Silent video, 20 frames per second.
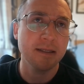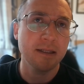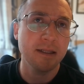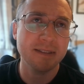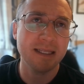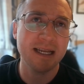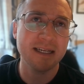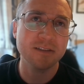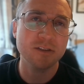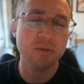
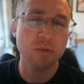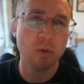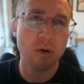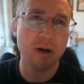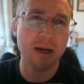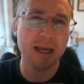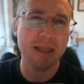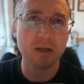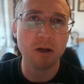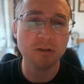that's
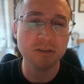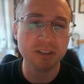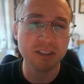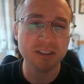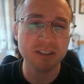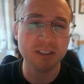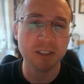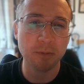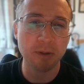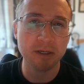why Oscar's
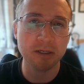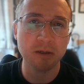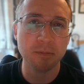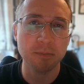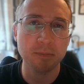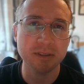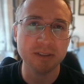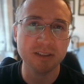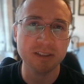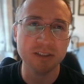going to end up
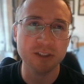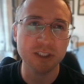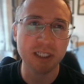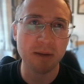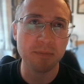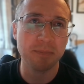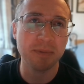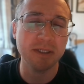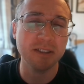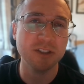as the
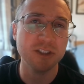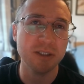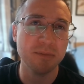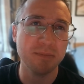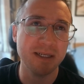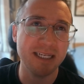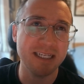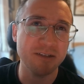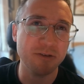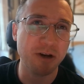championship
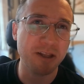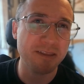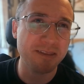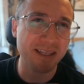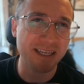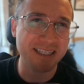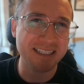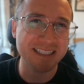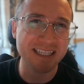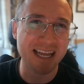leader, I
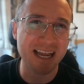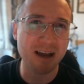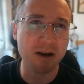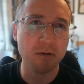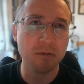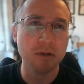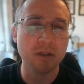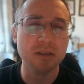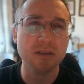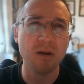think, now,
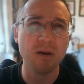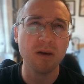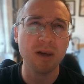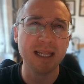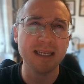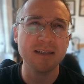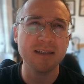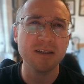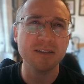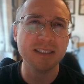because
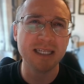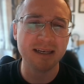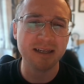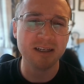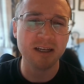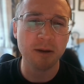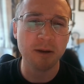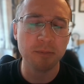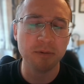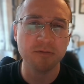Lando's had a
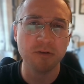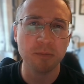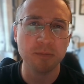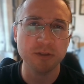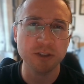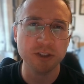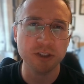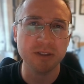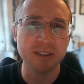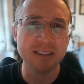couple of
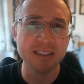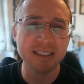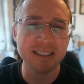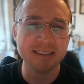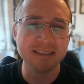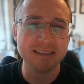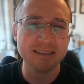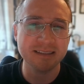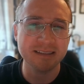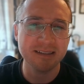
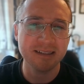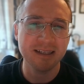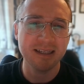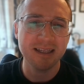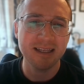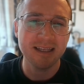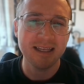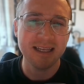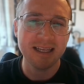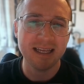opportunities,
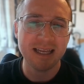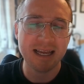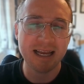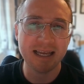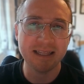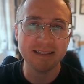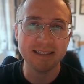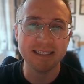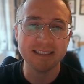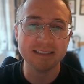
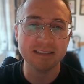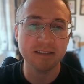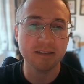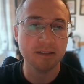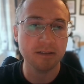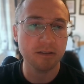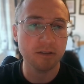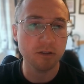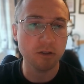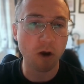and he's
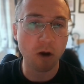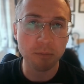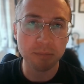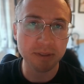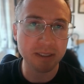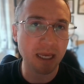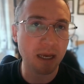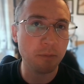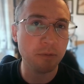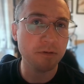not
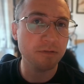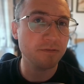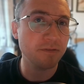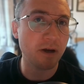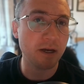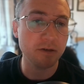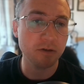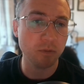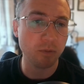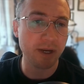been able to
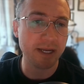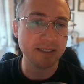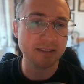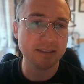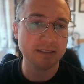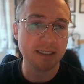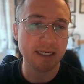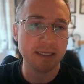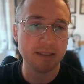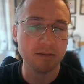find a way to
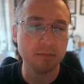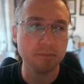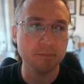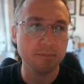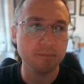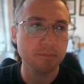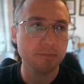take them,